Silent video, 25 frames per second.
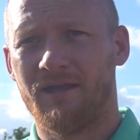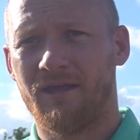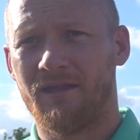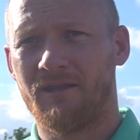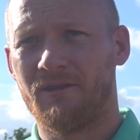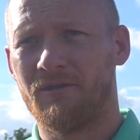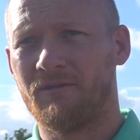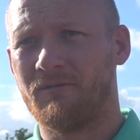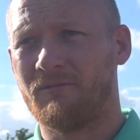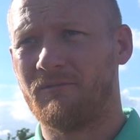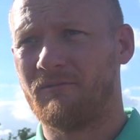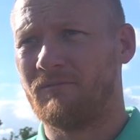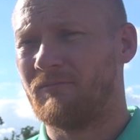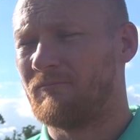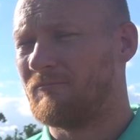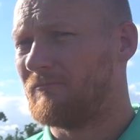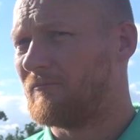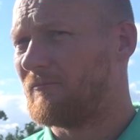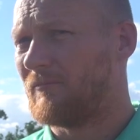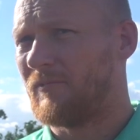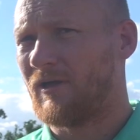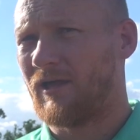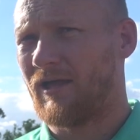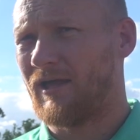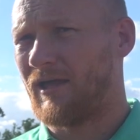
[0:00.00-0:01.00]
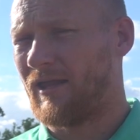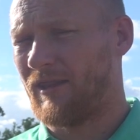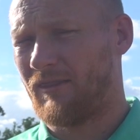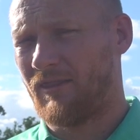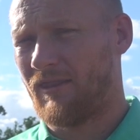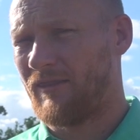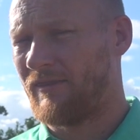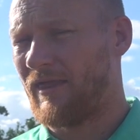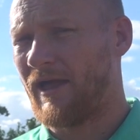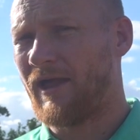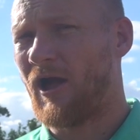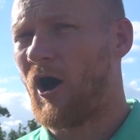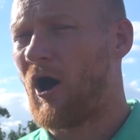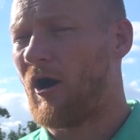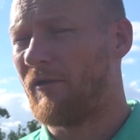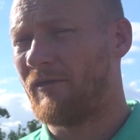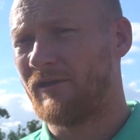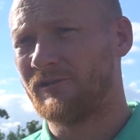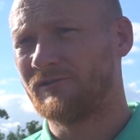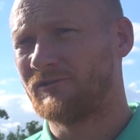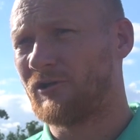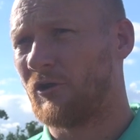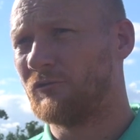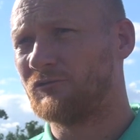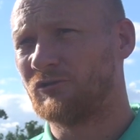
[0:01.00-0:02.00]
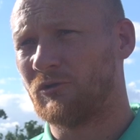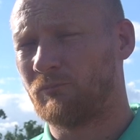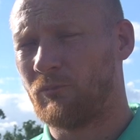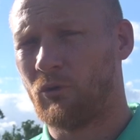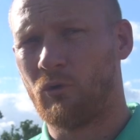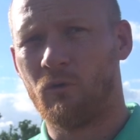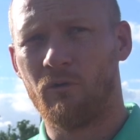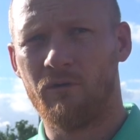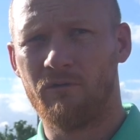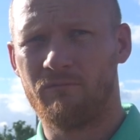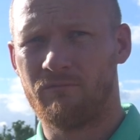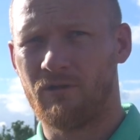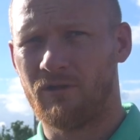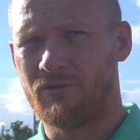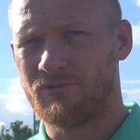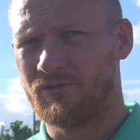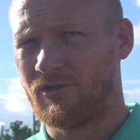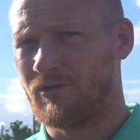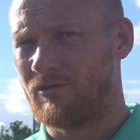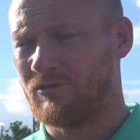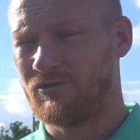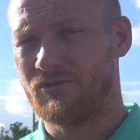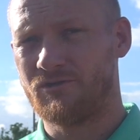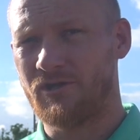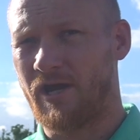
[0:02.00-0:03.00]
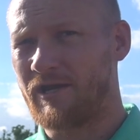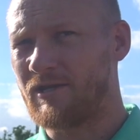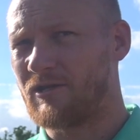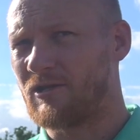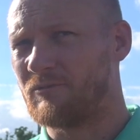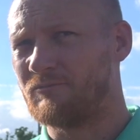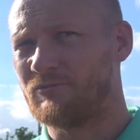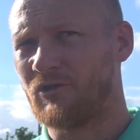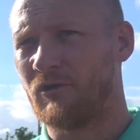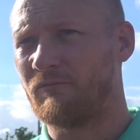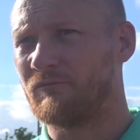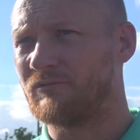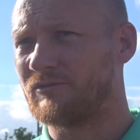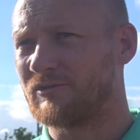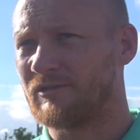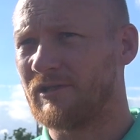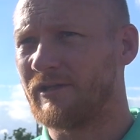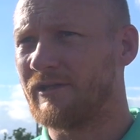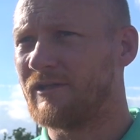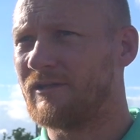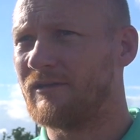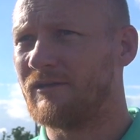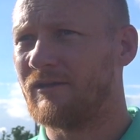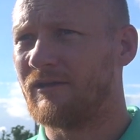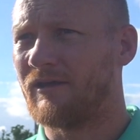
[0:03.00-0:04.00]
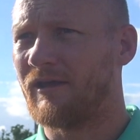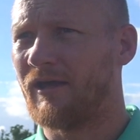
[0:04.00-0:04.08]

And they are. They're so supportive. Like Jacob's obviously